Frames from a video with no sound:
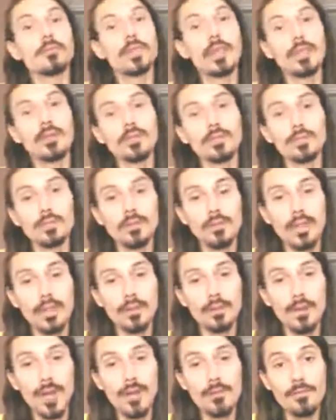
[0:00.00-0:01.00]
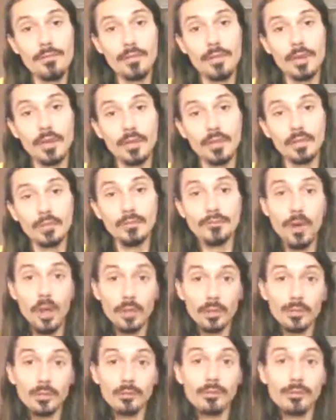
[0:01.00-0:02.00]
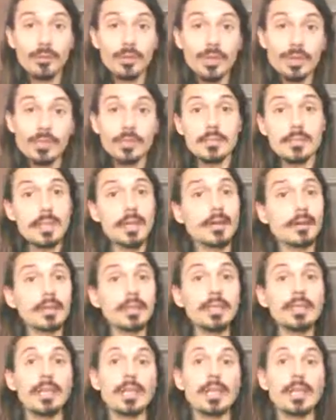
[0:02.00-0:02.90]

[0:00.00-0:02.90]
they don't have a very good follow through necessarily.